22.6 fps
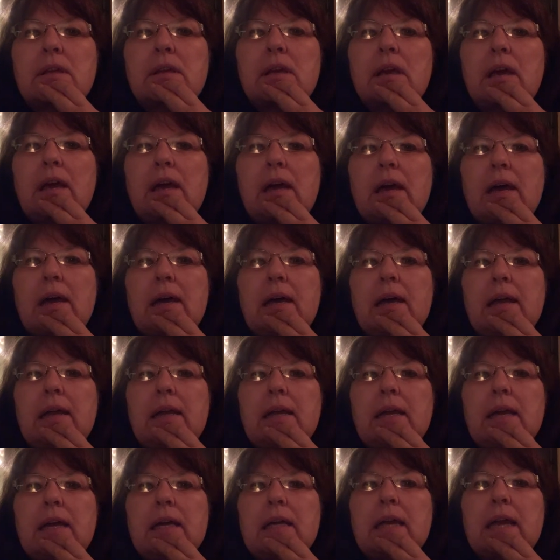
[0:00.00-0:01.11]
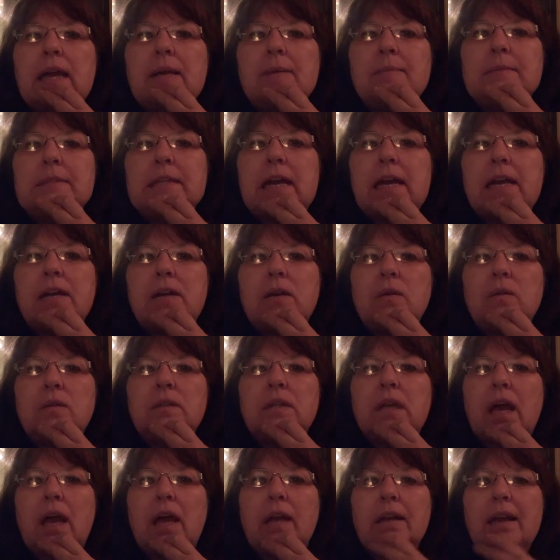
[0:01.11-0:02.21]
I came
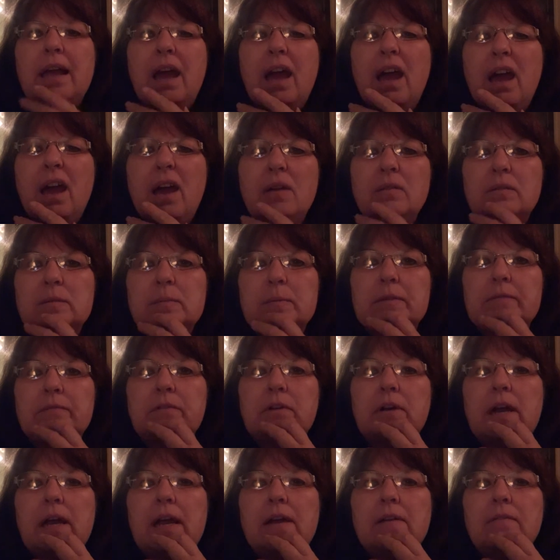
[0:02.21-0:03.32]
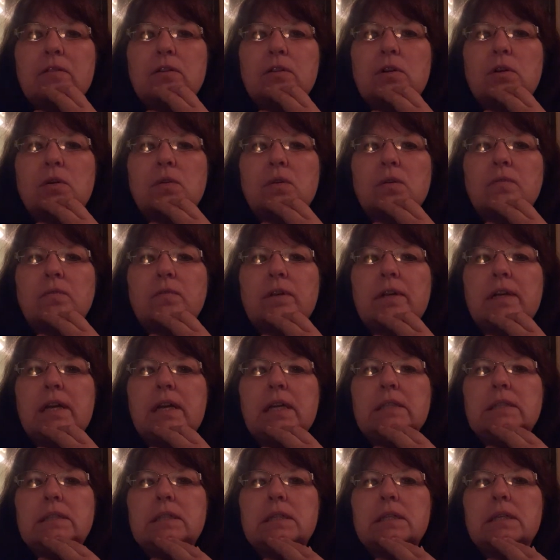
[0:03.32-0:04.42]
down. I know, it's been forever,
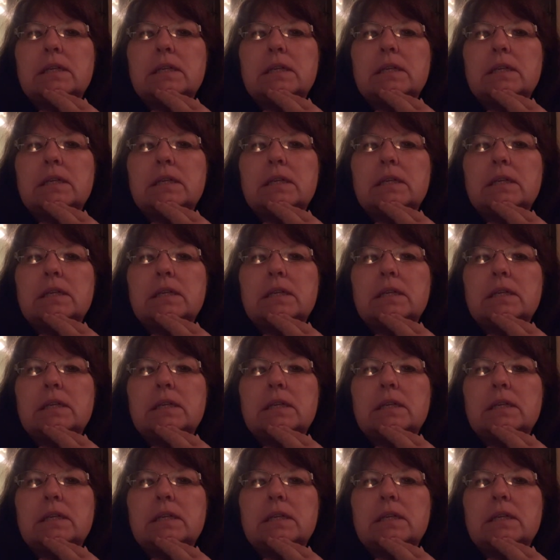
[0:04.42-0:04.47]
girlfriend.